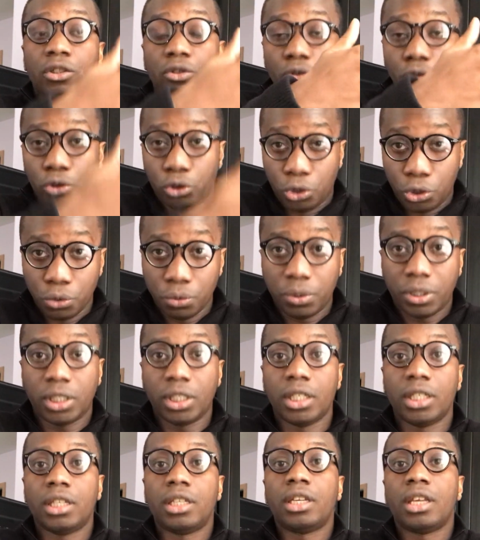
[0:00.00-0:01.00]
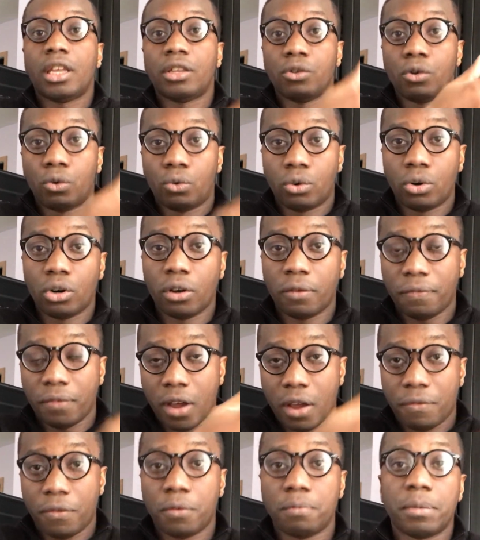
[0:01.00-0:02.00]
the duty and the role of
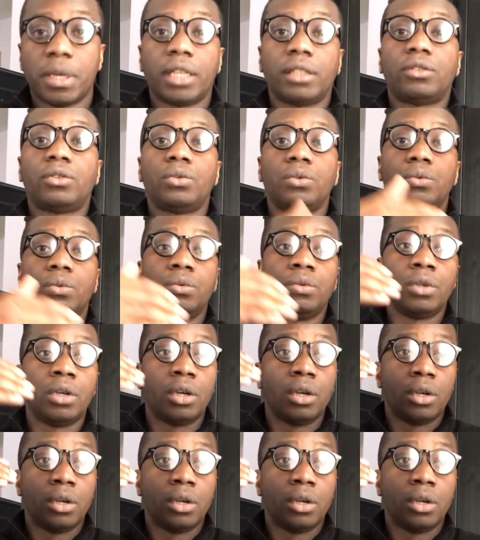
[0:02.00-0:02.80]
government to